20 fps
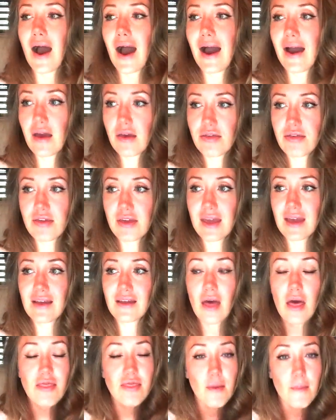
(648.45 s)
I
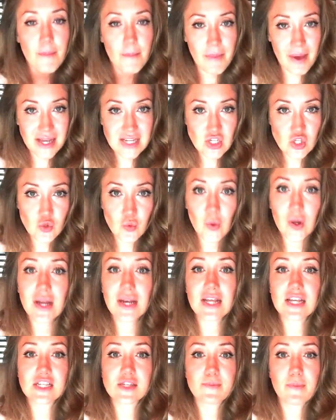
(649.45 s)
think the best
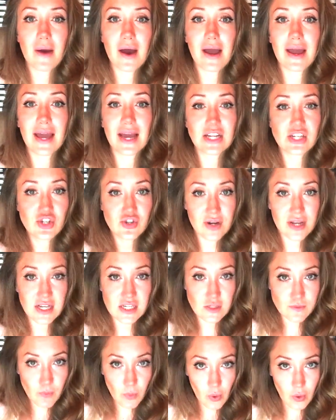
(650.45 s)
one is by
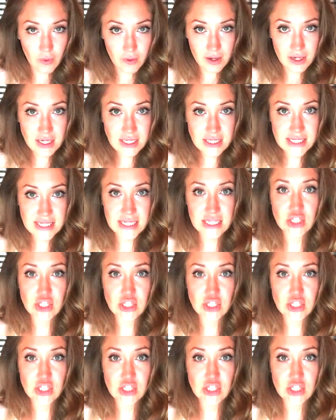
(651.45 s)
Andreas Moritz.